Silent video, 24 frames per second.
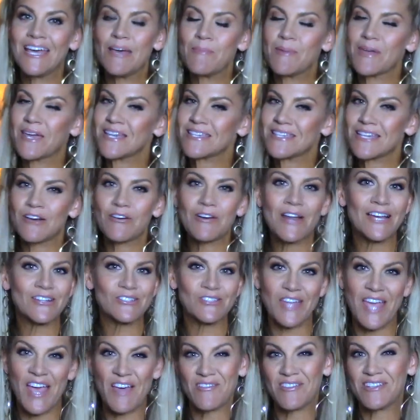because I don't
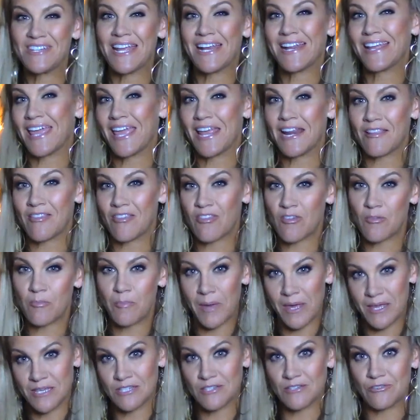actually have a dedicated
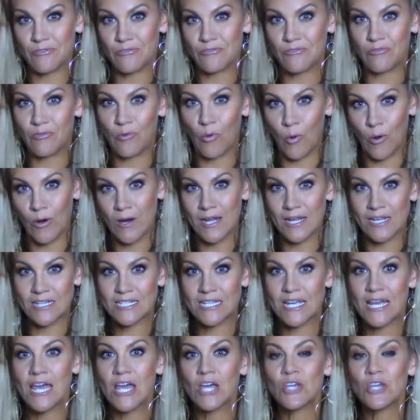space for it.